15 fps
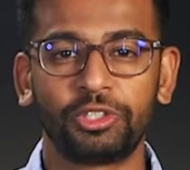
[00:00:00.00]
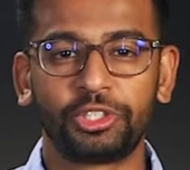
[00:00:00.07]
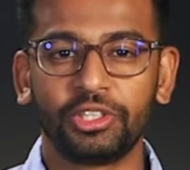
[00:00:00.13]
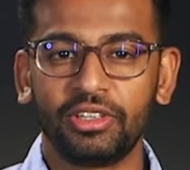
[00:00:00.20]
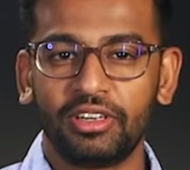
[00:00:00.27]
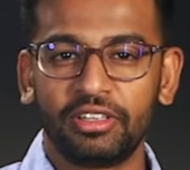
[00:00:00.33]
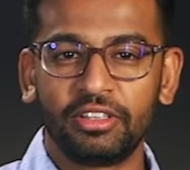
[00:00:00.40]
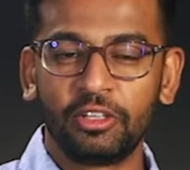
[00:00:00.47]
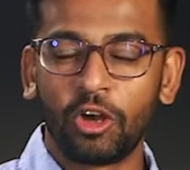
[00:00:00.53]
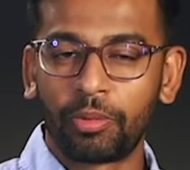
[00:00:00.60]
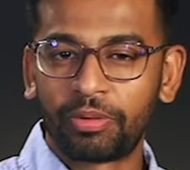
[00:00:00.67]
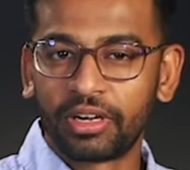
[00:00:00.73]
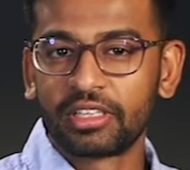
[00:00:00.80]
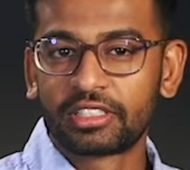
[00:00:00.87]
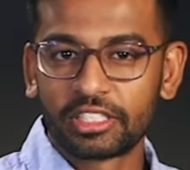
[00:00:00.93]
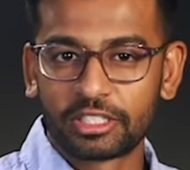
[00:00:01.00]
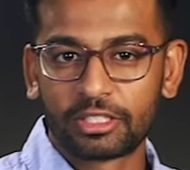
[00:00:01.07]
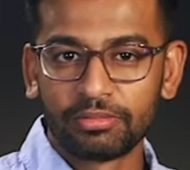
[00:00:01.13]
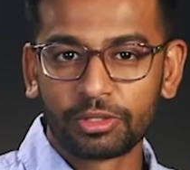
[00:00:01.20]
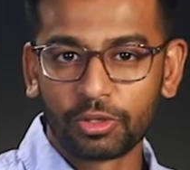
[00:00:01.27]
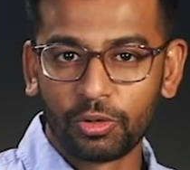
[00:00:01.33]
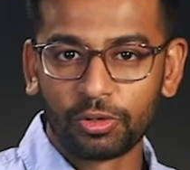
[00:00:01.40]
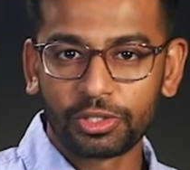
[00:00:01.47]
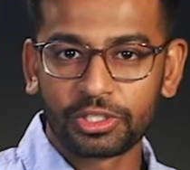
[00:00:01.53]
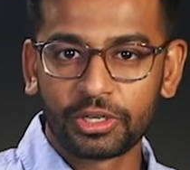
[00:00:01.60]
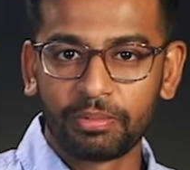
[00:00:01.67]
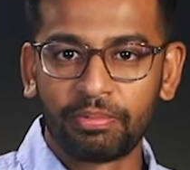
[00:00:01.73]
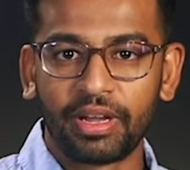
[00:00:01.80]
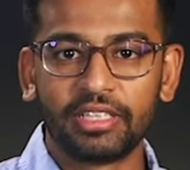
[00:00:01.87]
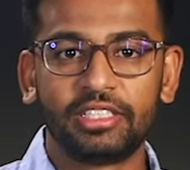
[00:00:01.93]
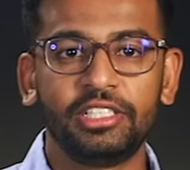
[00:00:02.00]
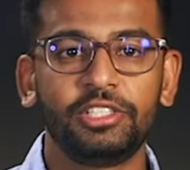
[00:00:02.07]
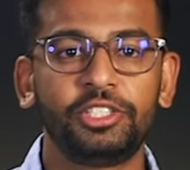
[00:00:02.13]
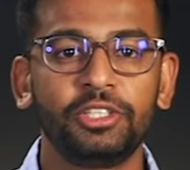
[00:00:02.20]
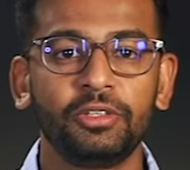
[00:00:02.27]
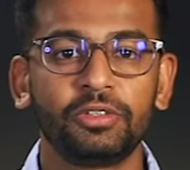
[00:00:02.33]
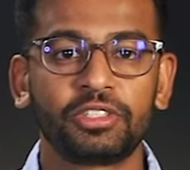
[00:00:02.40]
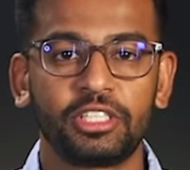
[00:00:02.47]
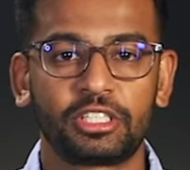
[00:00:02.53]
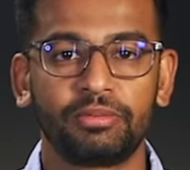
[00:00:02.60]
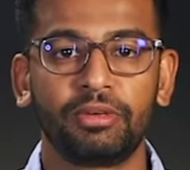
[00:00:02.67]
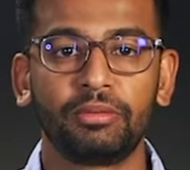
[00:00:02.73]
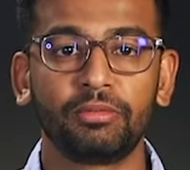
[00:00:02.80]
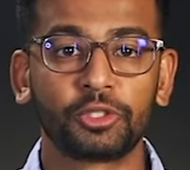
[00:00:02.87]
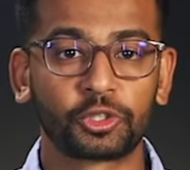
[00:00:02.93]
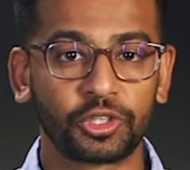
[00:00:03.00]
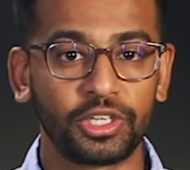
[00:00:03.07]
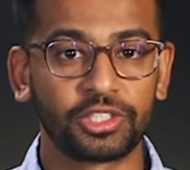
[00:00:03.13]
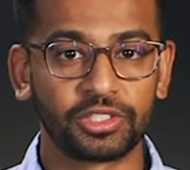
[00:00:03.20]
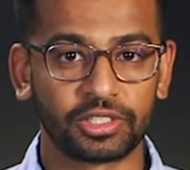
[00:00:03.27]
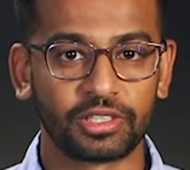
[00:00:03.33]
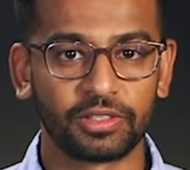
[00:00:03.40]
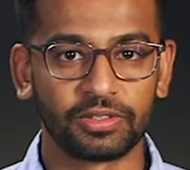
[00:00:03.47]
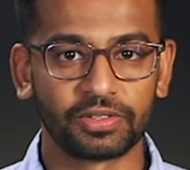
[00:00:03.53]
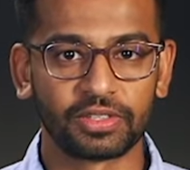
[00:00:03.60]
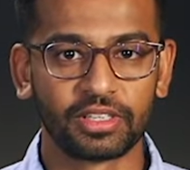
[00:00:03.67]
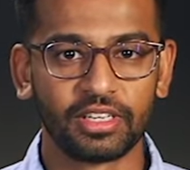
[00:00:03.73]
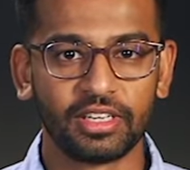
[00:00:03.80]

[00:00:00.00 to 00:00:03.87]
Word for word: what you learn in the Operating Systems course by teaching you system administration skills.